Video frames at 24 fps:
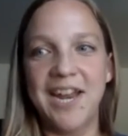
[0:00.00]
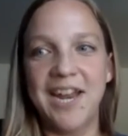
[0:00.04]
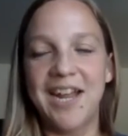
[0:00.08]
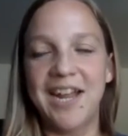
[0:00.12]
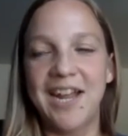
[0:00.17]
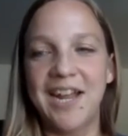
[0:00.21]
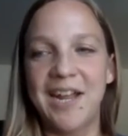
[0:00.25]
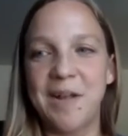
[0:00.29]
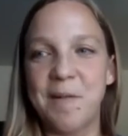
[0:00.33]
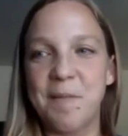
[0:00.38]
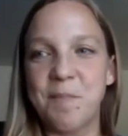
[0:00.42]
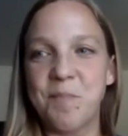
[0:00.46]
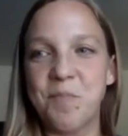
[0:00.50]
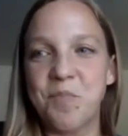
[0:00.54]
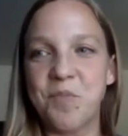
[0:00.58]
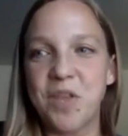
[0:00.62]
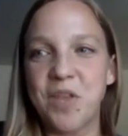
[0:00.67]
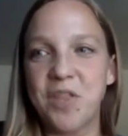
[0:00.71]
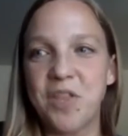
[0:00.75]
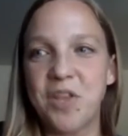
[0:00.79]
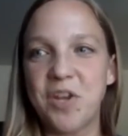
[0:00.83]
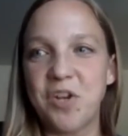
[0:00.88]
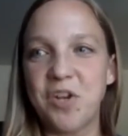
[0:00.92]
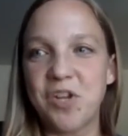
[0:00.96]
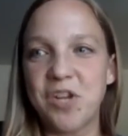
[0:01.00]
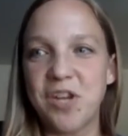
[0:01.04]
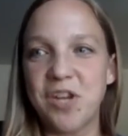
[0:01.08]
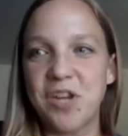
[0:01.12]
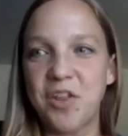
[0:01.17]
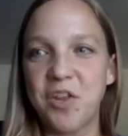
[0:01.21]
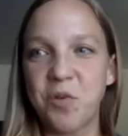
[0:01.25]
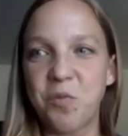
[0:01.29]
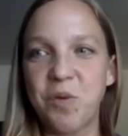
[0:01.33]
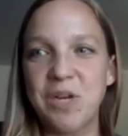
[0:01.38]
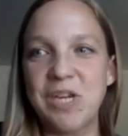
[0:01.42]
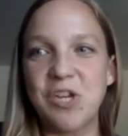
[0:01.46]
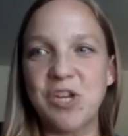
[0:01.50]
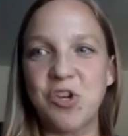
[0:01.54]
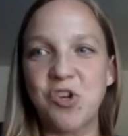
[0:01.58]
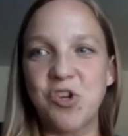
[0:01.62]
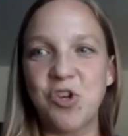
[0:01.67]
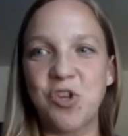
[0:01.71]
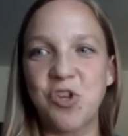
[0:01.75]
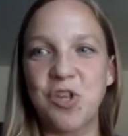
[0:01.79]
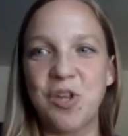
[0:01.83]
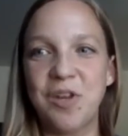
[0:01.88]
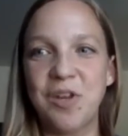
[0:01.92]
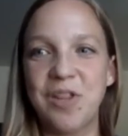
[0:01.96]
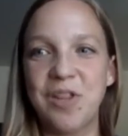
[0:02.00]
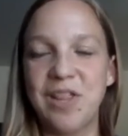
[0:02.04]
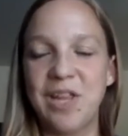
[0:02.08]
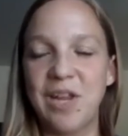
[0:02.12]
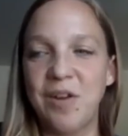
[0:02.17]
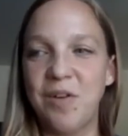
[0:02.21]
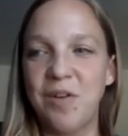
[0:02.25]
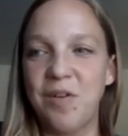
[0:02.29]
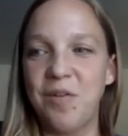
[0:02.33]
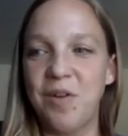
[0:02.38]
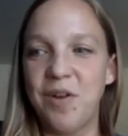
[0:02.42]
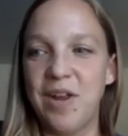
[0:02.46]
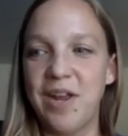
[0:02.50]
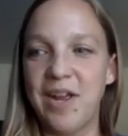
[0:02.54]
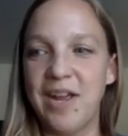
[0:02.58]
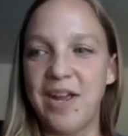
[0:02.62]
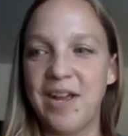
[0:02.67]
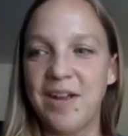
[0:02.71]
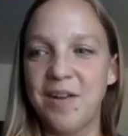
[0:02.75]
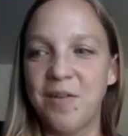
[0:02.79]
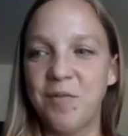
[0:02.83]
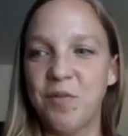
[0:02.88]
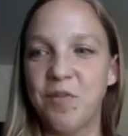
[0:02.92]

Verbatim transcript: Um, there's another researcher that that uh,